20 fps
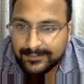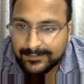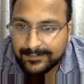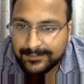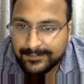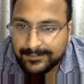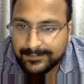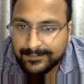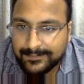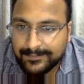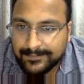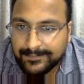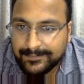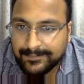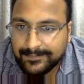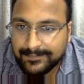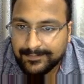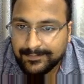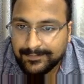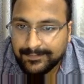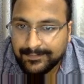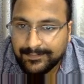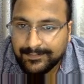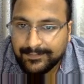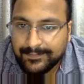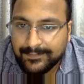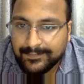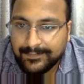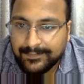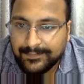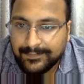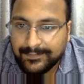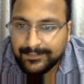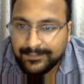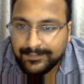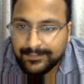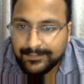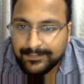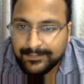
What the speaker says: No one is speaking in this clip.